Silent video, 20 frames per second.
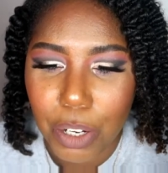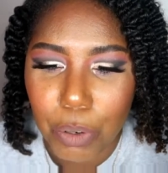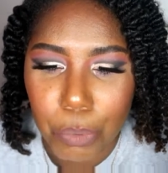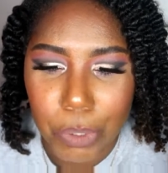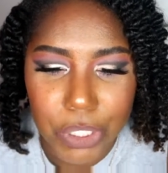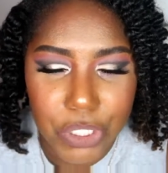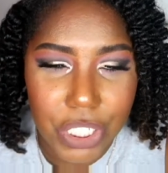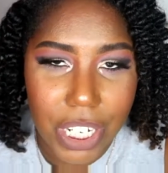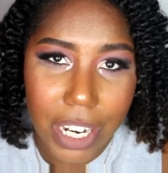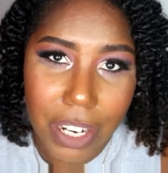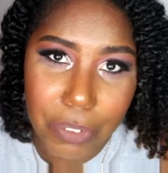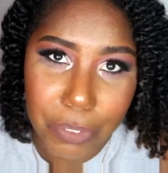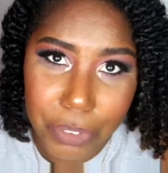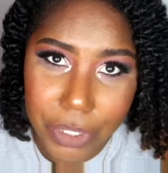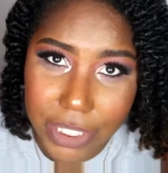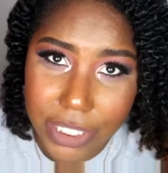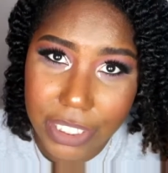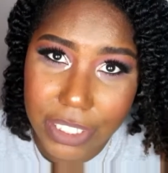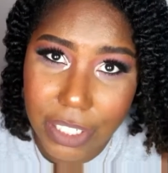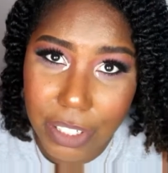which I
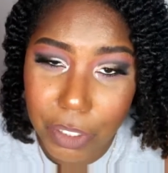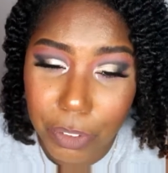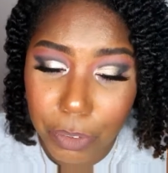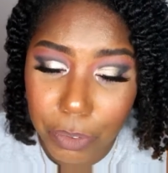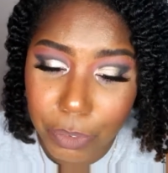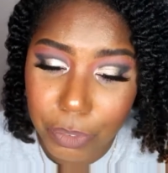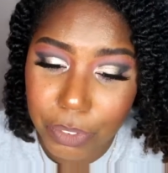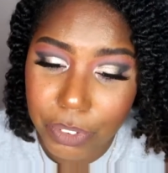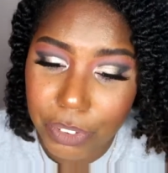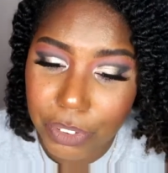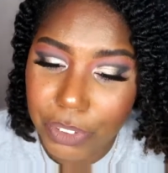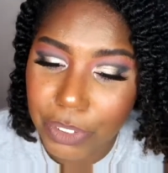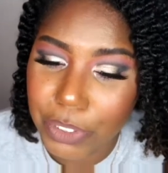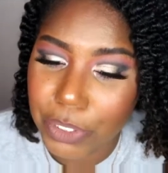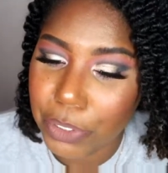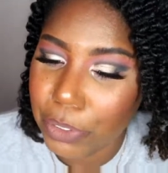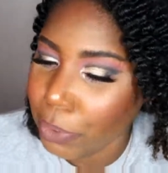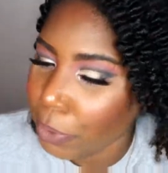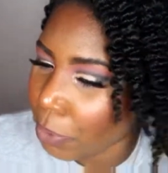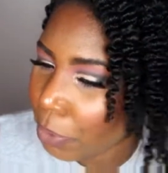really don't
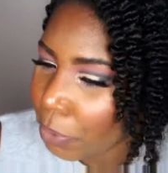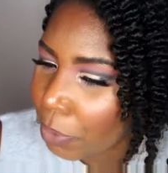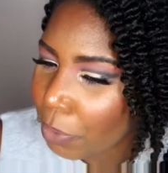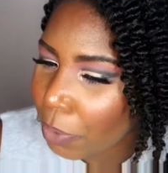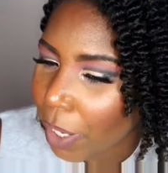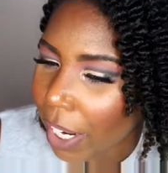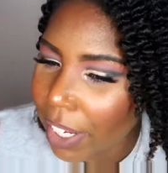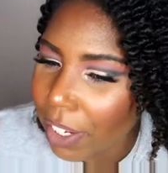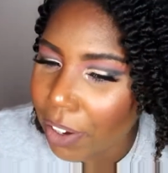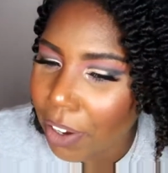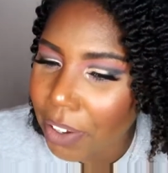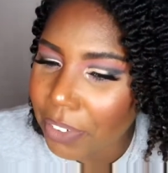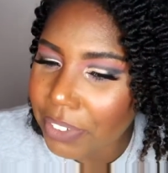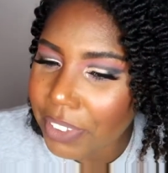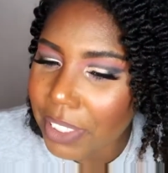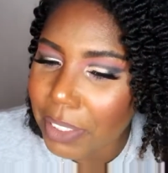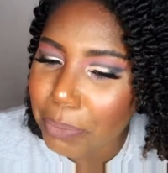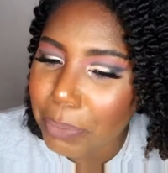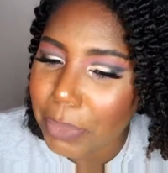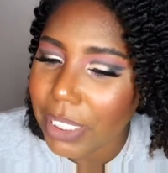do quite
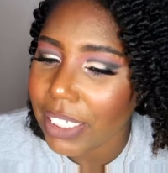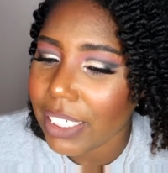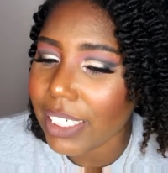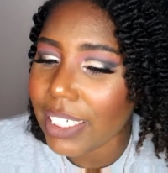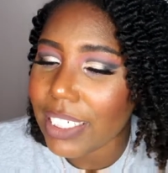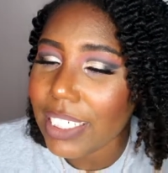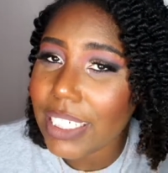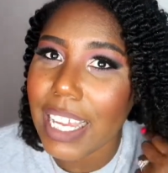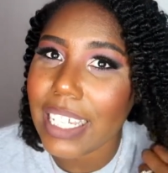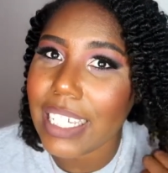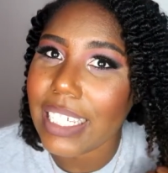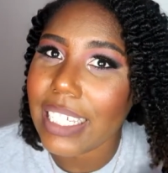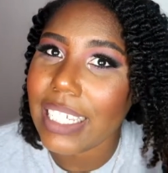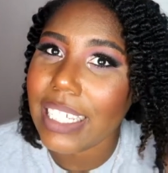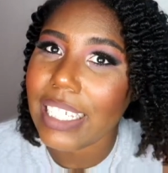often because I